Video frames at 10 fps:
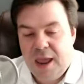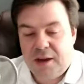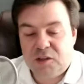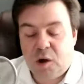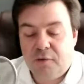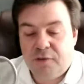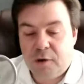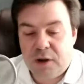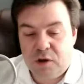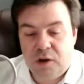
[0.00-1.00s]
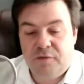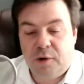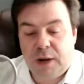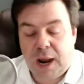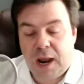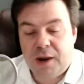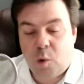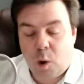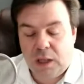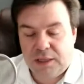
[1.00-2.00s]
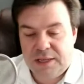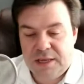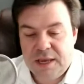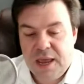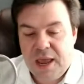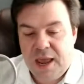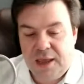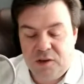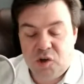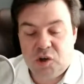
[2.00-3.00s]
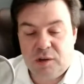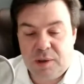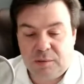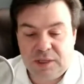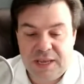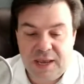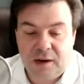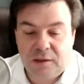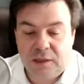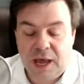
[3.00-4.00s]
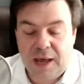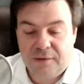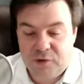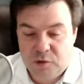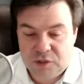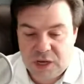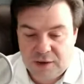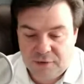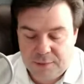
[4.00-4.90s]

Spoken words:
And it's all very good, very high quality, and you should be able to get a lot of use out of it.